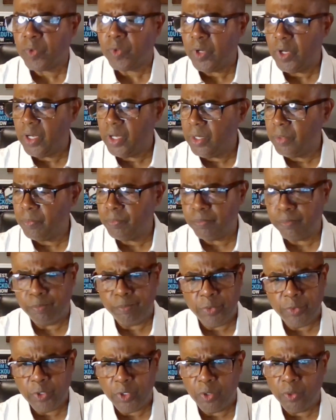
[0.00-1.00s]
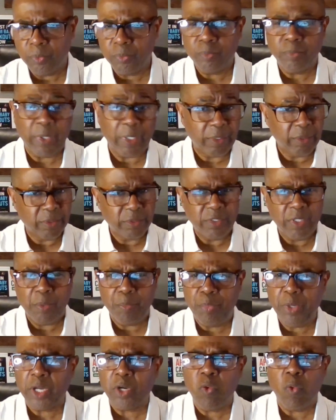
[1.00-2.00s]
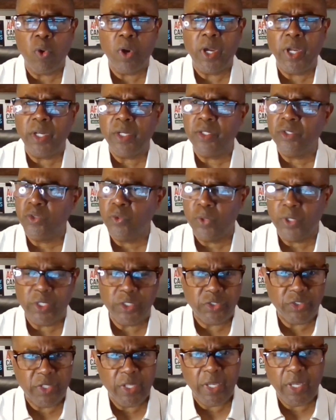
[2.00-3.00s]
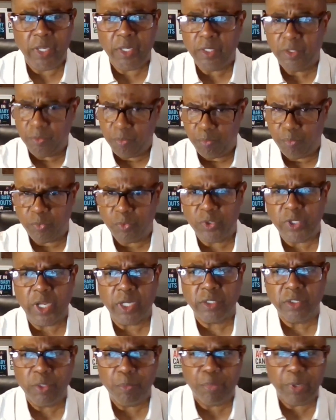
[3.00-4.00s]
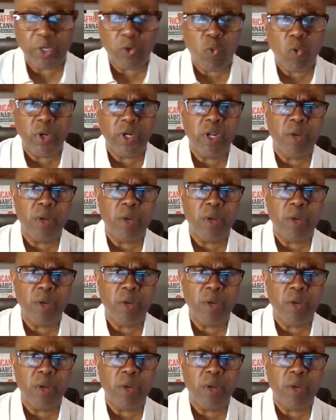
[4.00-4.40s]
Uh, like I said, Bitcoin doing its thing. Check the Bitcoin